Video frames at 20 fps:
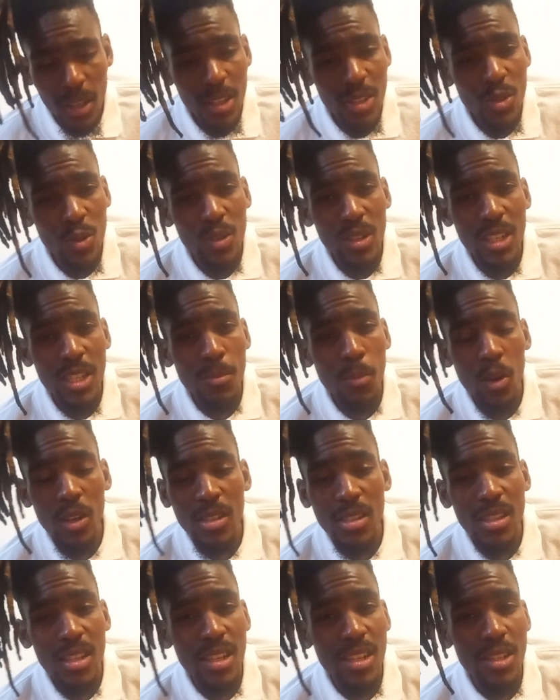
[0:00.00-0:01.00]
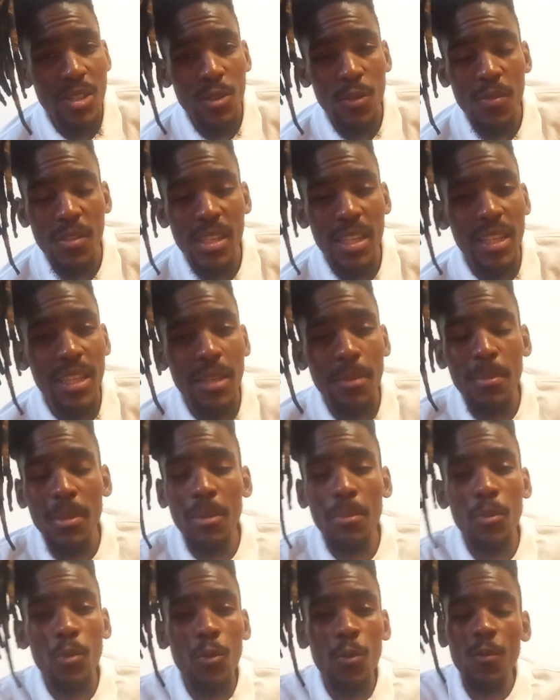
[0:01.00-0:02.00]
So these monsters, you've seen them
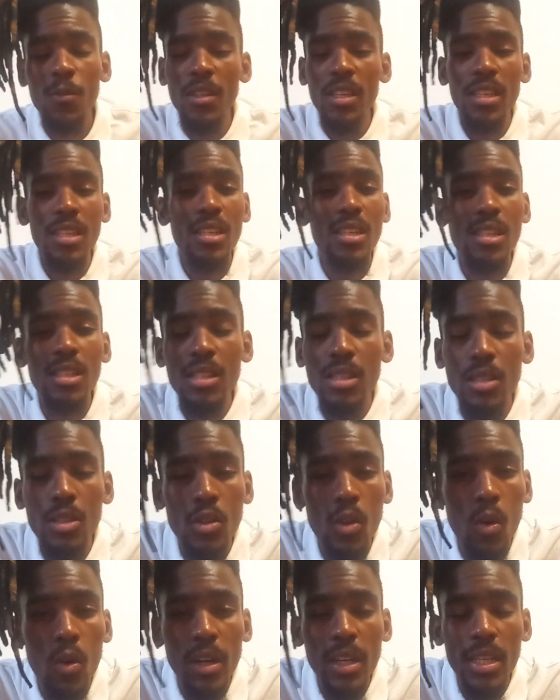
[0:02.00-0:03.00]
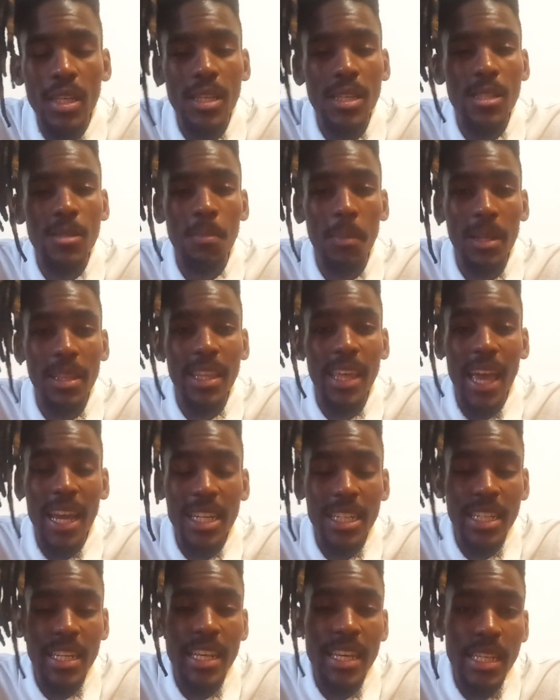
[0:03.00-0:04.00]
in movies, stories, but they
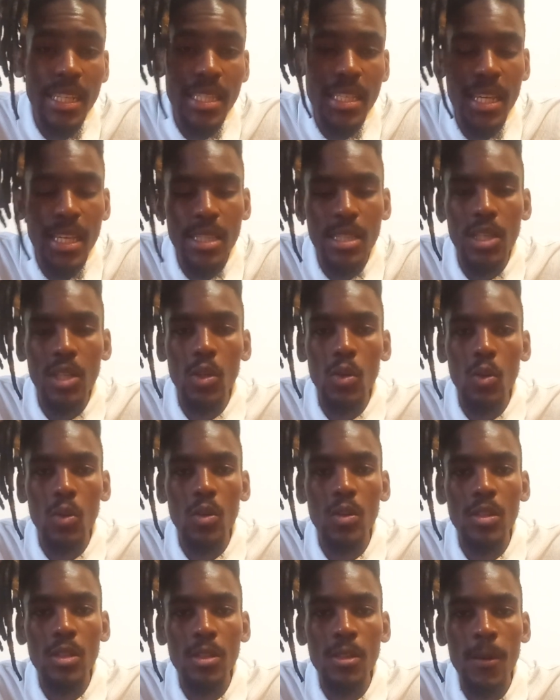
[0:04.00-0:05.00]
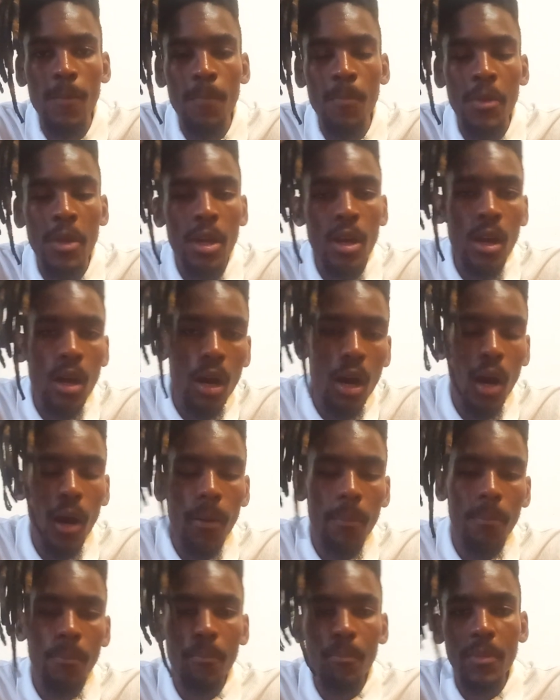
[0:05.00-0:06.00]
actually exist, because
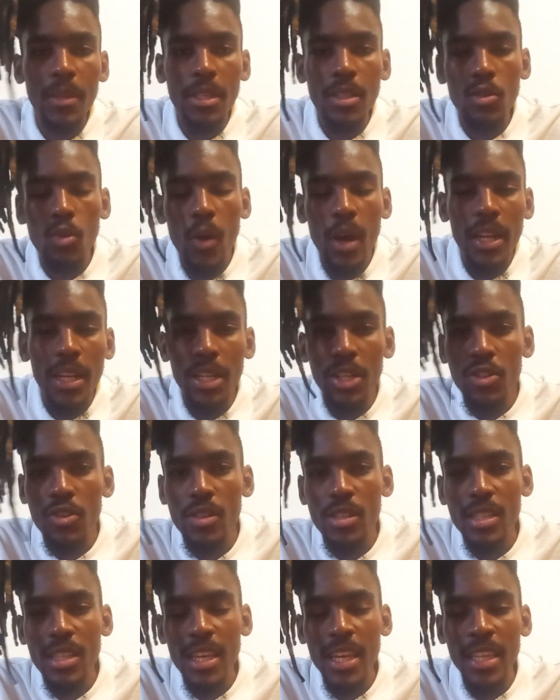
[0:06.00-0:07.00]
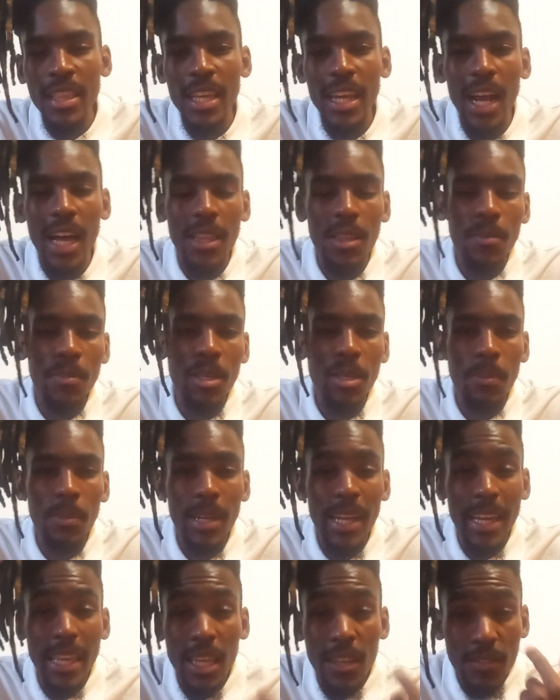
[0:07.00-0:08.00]
it's quite interesting that other
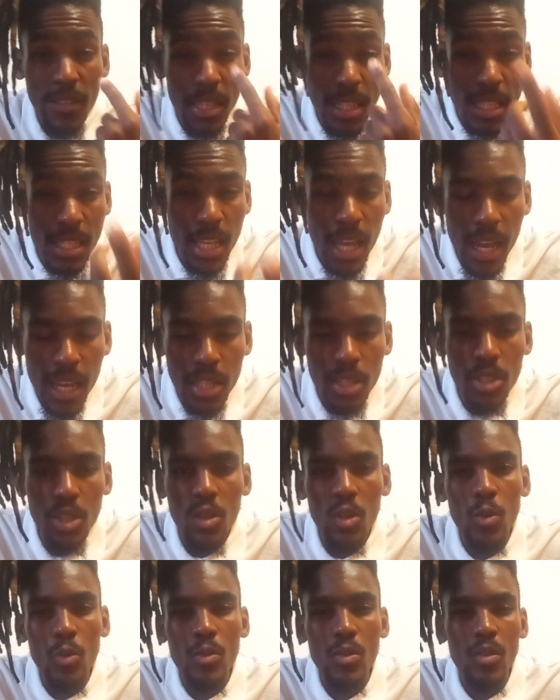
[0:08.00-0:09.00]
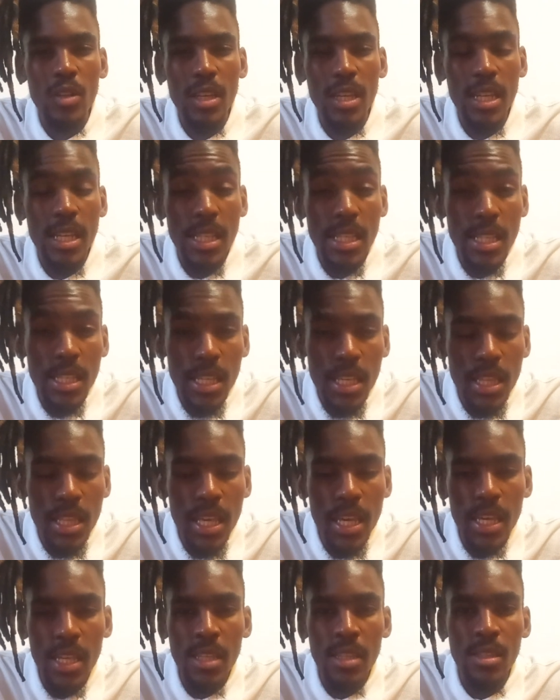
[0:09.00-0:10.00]
people are given sight, so they can see
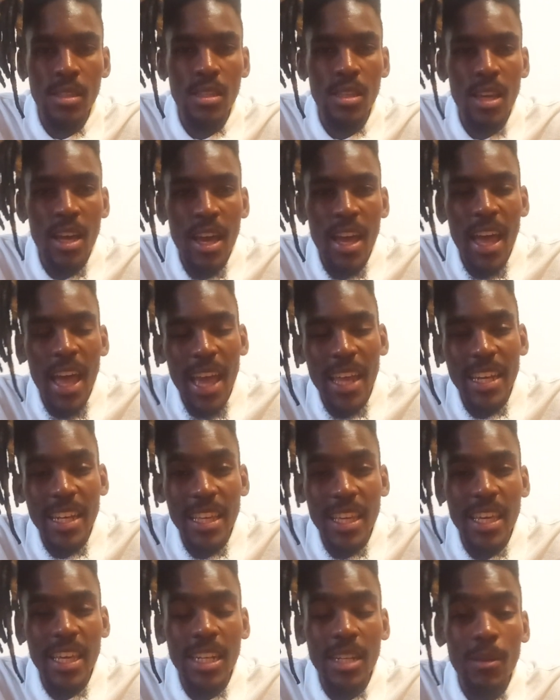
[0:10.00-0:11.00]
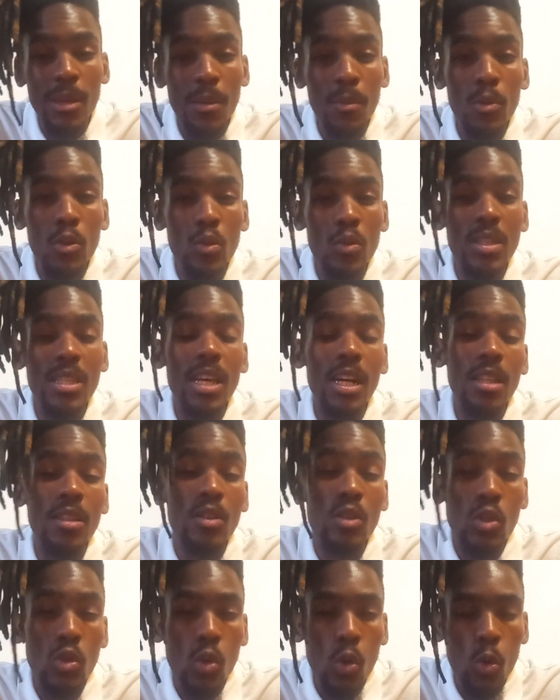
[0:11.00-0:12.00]
things and they can be able to tell
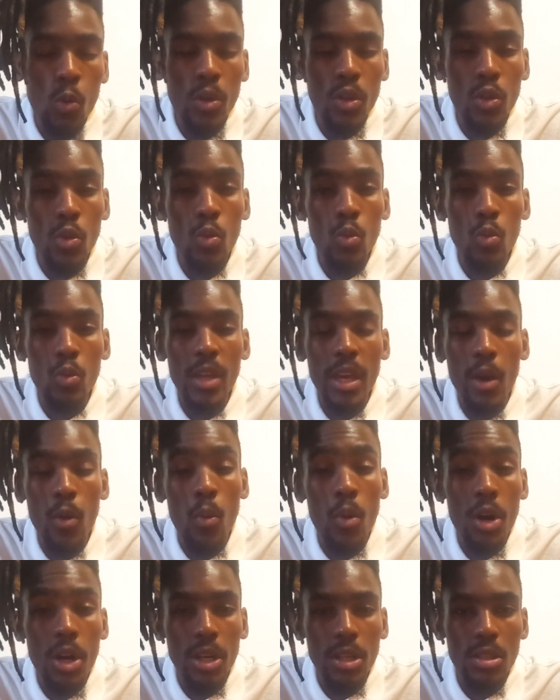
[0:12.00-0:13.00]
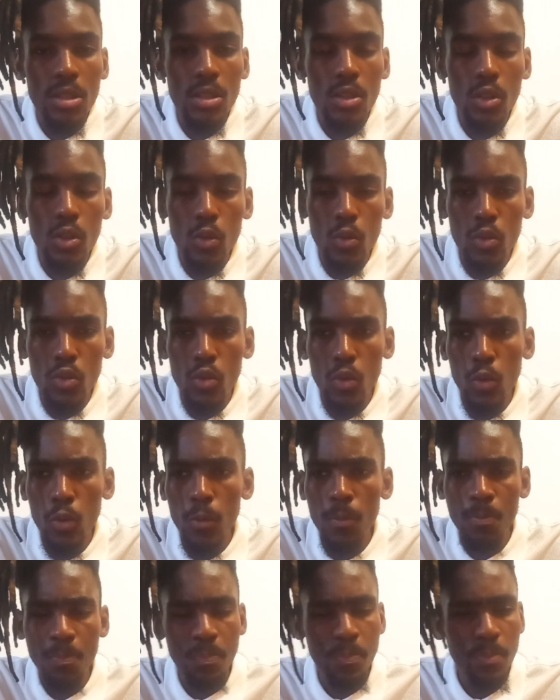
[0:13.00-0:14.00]
the story through their works, so